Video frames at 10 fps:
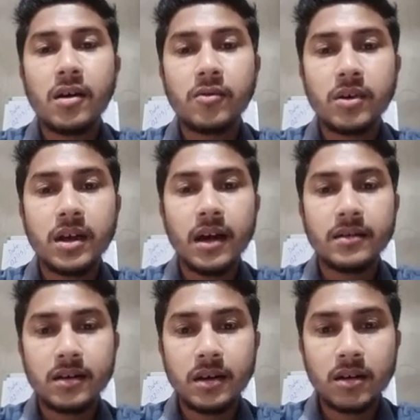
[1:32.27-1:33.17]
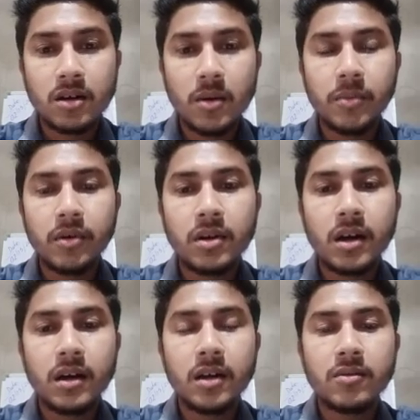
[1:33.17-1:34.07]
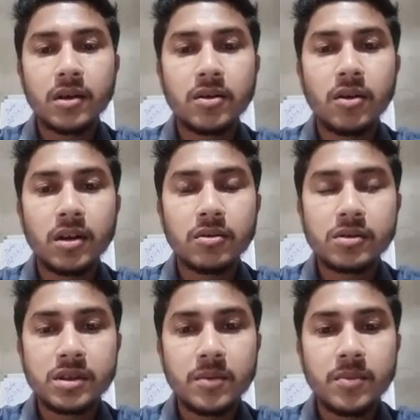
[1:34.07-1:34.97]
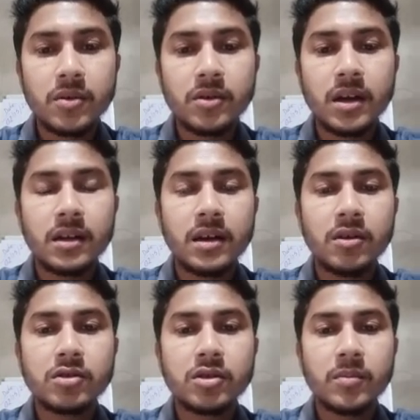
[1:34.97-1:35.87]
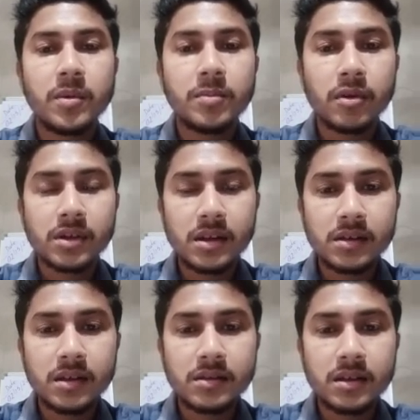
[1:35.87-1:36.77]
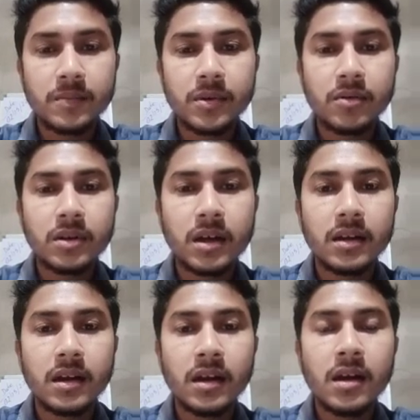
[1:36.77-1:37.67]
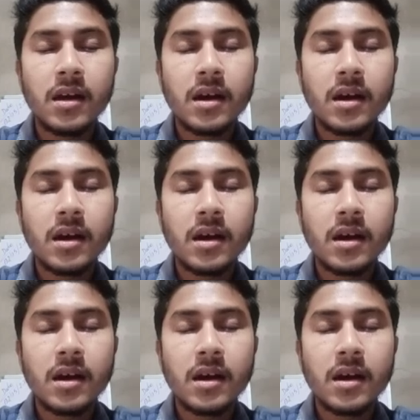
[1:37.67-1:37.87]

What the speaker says: we enter in computer, that one going to CPU, then they also be processed in CPU, then they